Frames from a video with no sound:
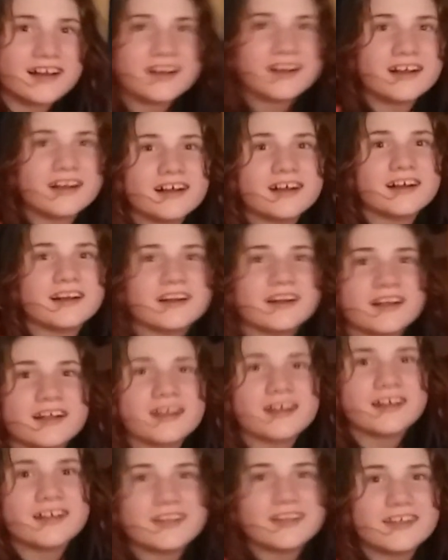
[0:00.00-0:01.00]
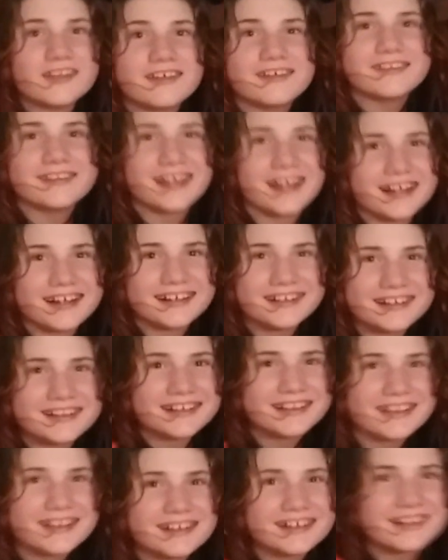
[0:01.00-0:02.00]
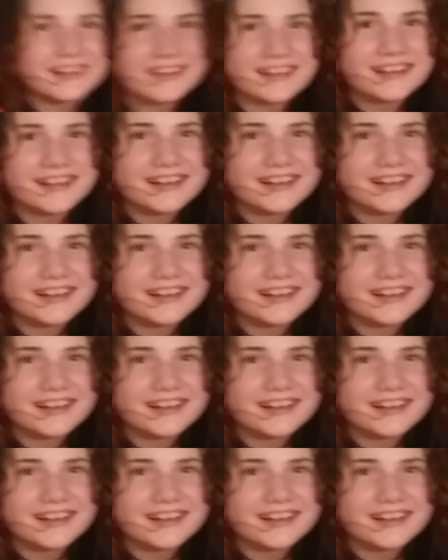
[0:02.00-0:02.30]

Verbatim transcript: of my slime. Did Yes.